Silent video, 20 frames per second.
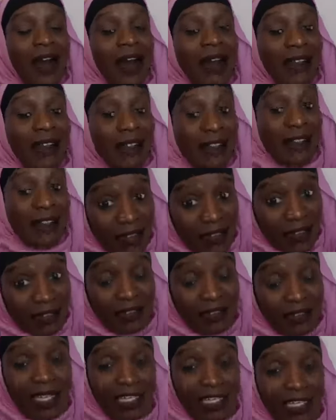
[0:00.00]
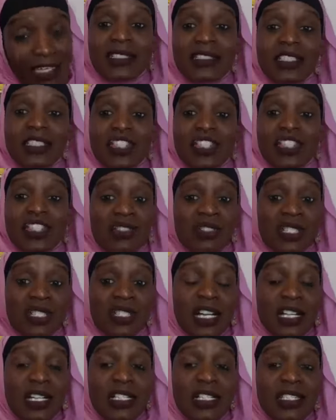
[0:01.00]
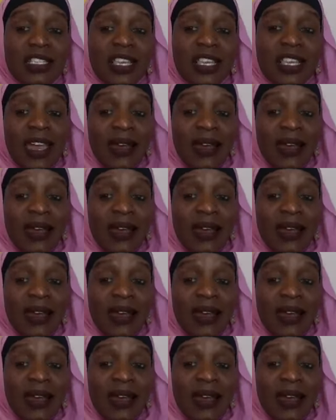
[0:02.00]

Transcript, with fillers: Another thing that sugar does,